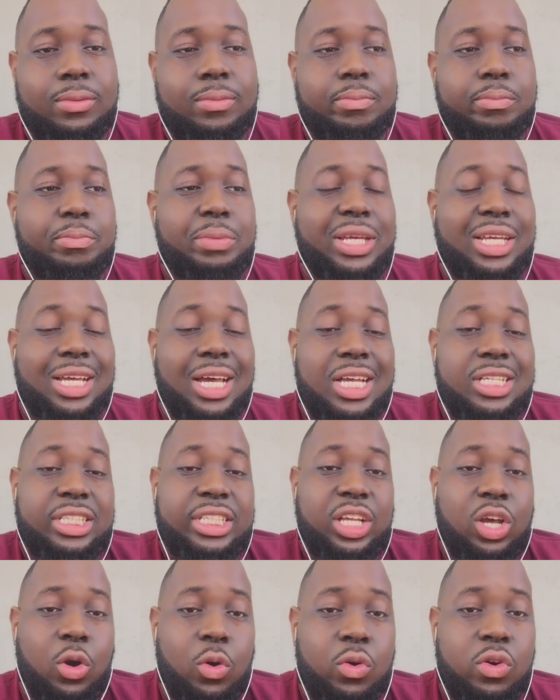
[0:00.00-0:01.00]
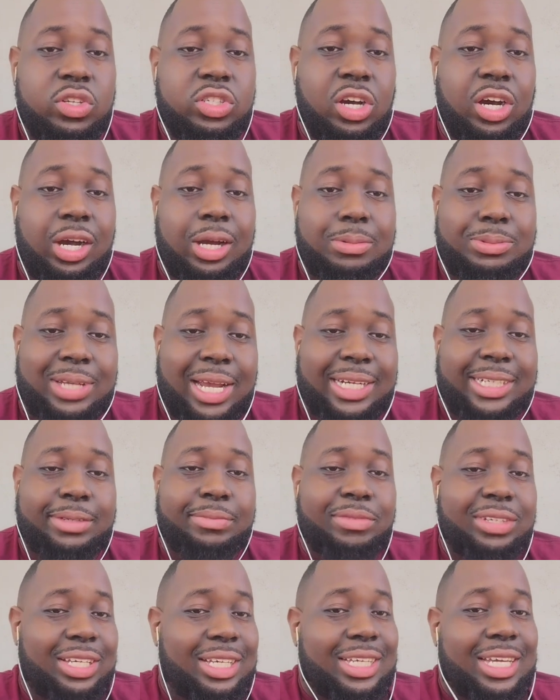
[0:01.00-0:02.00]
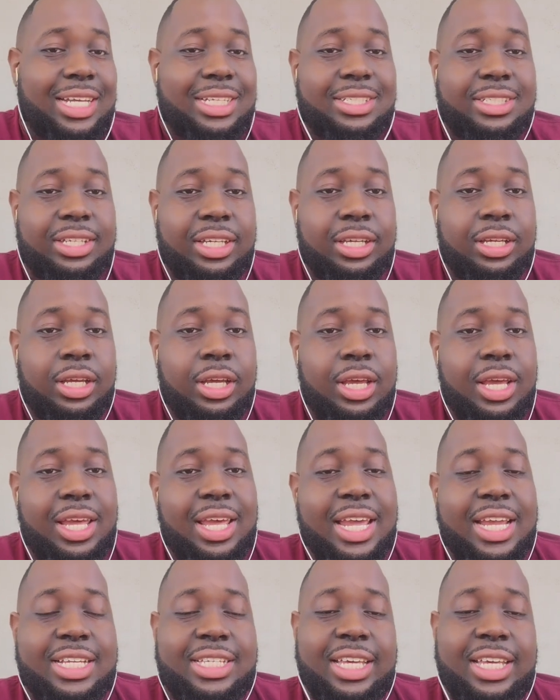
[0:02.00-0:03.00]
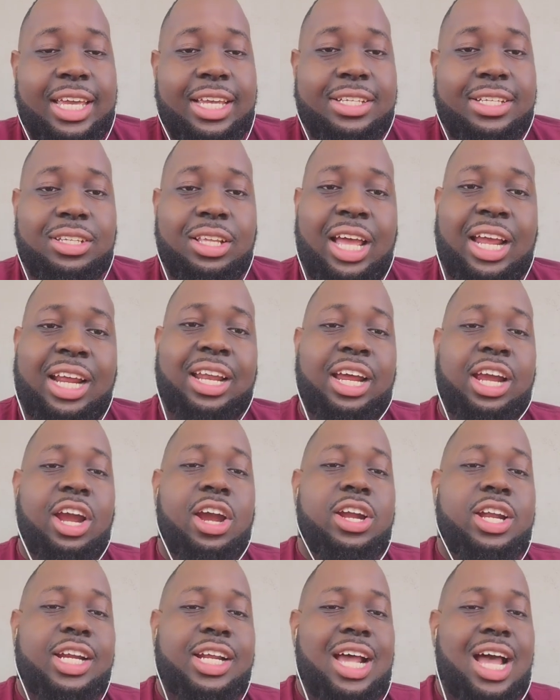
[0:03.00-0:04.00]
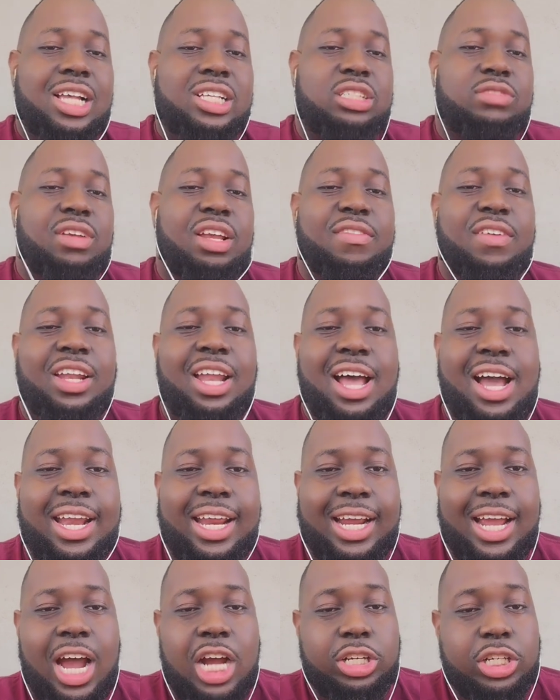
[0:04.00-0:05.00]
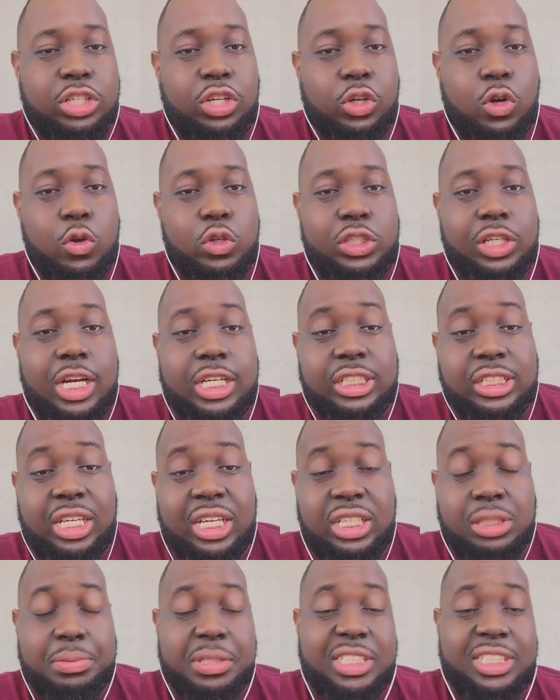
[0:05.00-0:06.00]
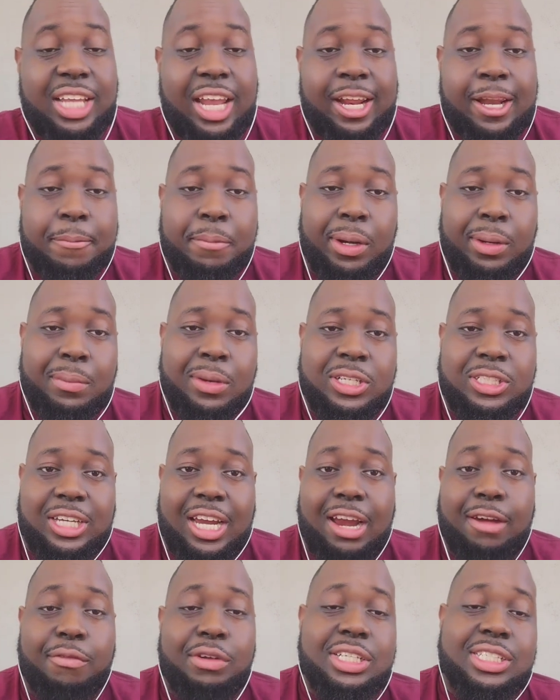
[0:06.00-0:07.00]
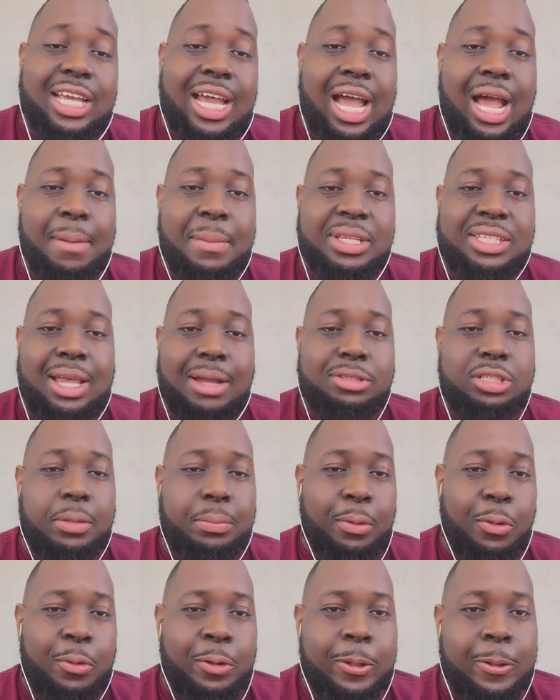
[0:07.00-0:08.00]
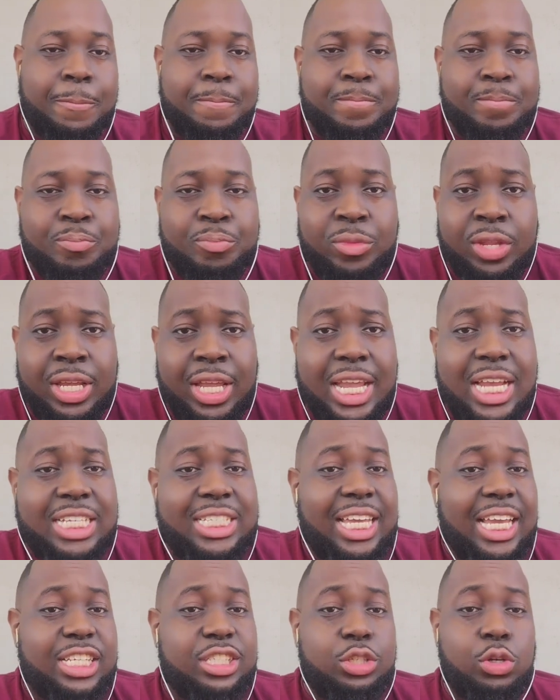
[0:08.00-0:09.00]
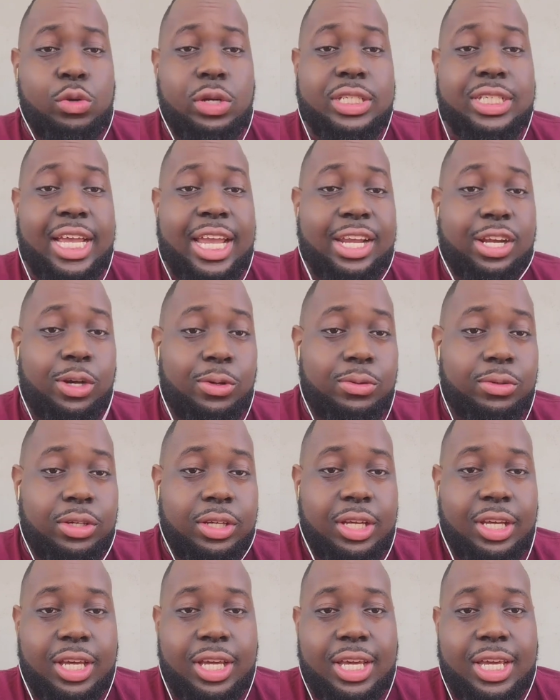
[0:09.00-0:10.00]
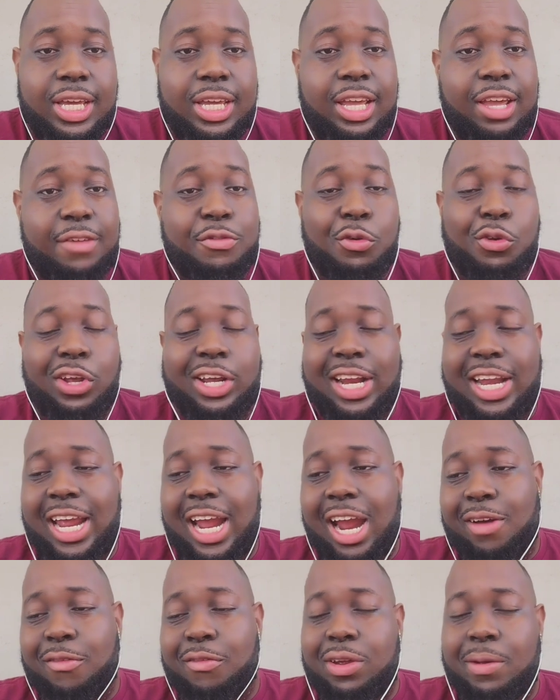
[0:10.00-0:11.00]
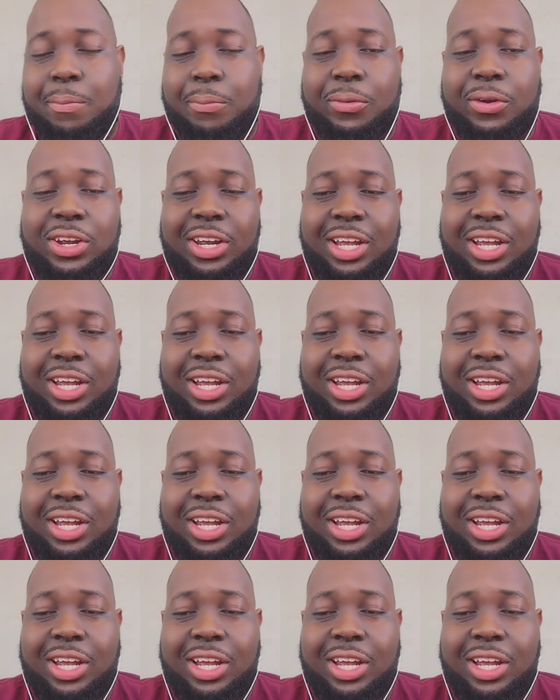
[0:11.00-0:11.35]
because the owners are objectively against it. It takes like Eric DeCosta's favorite line in contract negotiations that he's been saying pretty much every time he's come to the podium. It takes two to tango if you look at every pre,